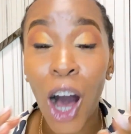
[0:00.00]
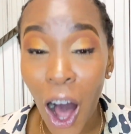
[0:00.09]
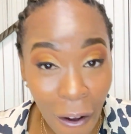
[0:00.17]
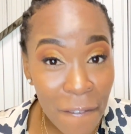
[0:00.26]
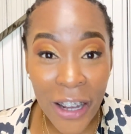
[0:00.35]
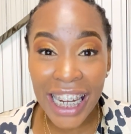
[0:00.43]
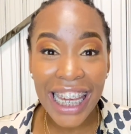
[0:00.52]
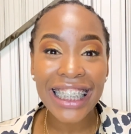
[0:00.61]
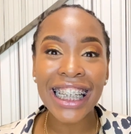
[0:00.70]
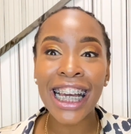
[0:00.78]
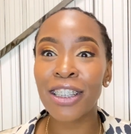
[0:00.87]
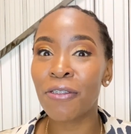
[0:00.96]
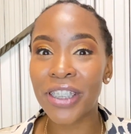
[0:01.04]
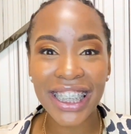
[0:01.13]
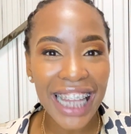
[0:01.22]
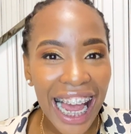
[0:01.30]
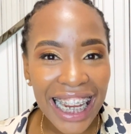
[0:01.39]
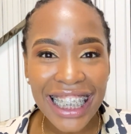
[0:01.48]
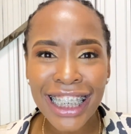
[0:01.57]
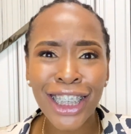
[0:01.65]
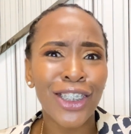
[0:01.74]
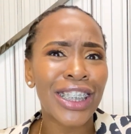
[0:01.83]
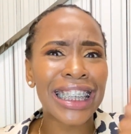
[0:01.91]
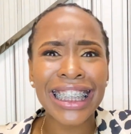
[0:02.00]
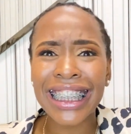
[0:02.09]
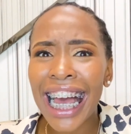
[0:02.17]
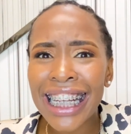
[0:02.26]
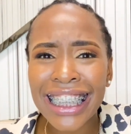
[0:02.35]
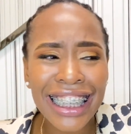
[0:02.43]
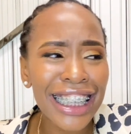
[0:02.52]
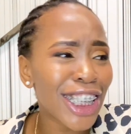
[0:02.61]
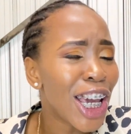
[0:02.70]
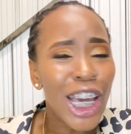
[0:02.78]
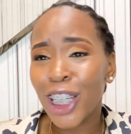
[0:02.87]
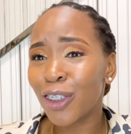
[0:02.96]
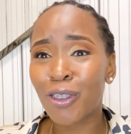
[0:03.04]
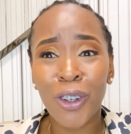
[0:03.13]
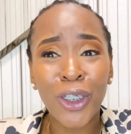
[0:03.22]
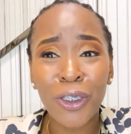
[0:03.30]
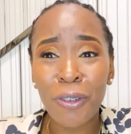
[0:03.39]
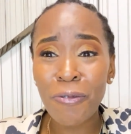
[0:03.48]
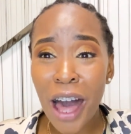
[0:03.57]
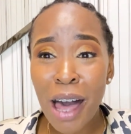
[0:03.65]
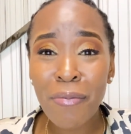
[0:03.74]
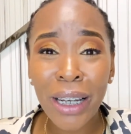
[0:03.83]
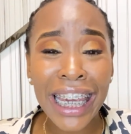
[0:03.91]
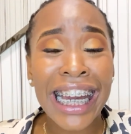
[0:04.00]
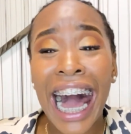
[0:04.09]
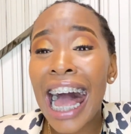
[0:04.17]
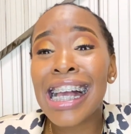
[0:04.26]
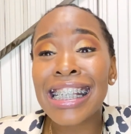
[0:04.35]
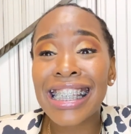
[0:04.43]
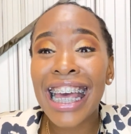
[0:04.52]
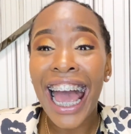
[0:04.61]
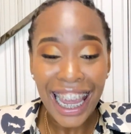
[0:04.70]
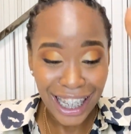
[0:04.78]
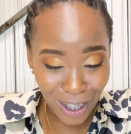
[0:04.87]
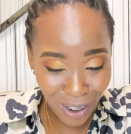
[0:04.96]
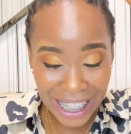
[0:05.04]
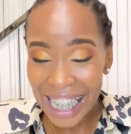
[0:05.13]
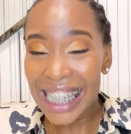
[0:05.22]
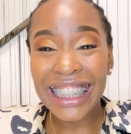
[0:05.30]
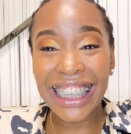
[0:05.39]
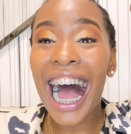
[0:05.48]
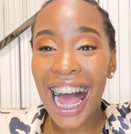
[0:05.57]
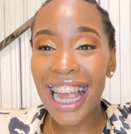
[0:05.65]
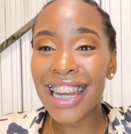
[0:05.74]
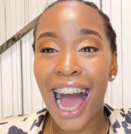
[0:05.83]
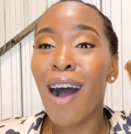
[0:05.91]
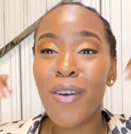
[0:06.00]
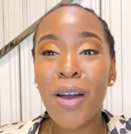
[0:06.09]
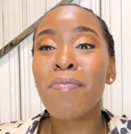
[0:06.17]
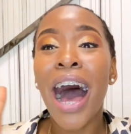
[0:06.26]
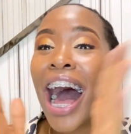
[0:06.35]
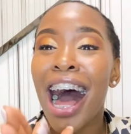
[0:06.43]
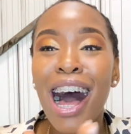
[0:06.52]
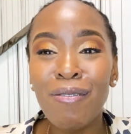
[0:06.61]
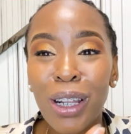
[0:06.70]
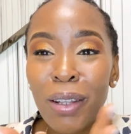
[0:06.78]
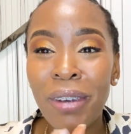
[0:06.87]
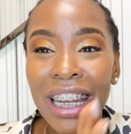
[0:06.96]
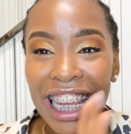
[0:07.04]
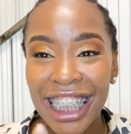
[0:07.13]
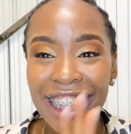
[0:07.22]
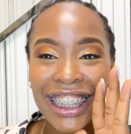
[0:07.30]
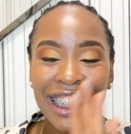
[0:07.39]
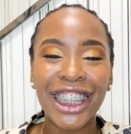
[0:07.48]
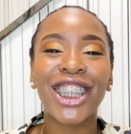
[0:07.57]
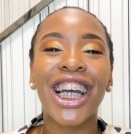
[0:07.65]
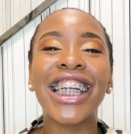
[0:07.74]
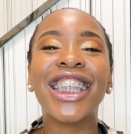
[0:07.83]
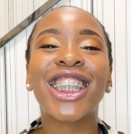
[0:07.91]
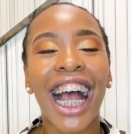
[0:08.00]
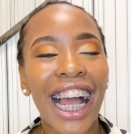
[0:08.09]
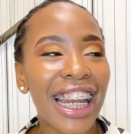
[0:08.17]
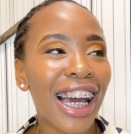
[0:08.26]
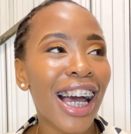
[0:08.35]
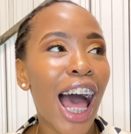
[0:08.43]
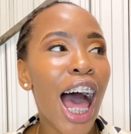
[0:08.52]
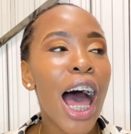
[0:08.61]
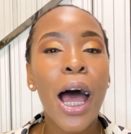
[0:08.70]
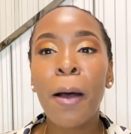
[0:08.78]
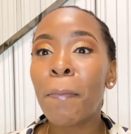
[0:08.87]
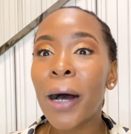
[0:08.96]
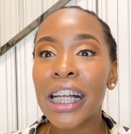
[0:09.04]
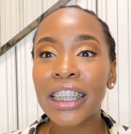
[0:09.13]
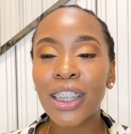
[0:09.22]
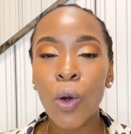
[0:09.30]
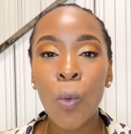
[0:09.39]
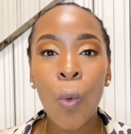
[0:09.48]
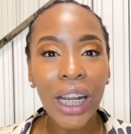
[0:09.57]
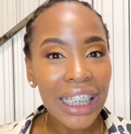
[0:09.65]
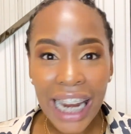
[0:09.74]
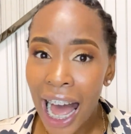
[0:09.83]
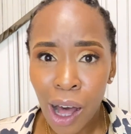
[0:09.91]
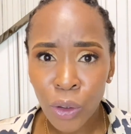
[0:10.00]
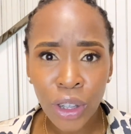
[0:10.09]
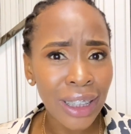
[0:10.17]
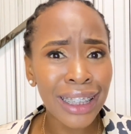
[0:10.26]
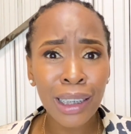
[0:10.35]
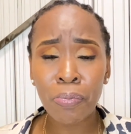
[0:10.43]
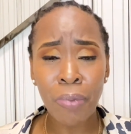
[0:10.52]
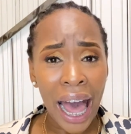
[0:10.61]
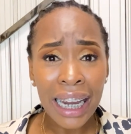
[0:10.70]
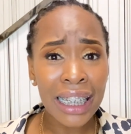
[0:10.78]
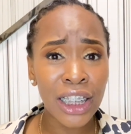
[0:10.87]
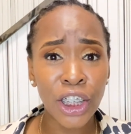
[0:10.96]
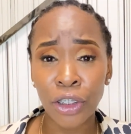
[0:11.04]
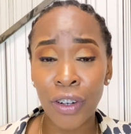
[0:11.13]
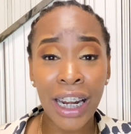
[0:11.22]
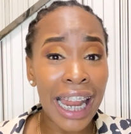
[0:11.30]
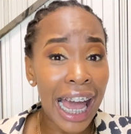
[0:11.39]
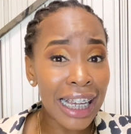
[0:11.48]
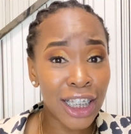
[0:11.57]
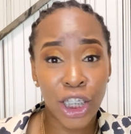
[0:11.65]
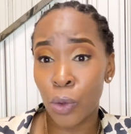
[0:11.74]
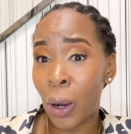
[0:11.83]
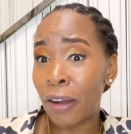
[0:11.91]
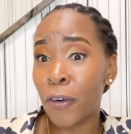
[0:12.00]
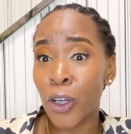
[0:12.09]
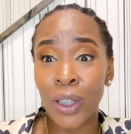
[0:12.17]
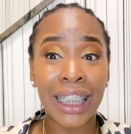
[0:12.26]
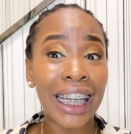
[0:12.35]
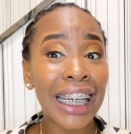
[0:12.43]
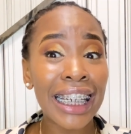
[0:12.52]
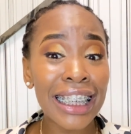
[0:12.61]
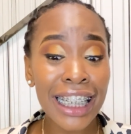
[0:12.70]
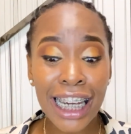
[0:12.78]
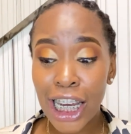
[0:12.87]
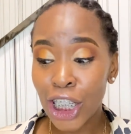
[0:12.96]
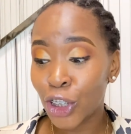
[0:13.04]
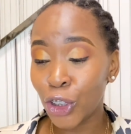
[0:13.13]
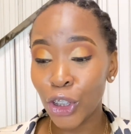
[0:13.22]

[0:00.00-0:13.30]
offer letter, you've signed it, you're excited, you told your family, guys, go to China, I'm going to be an English teacher in China. But what now? Do you sit back? Do you relax? Do you wait for your ticket? Do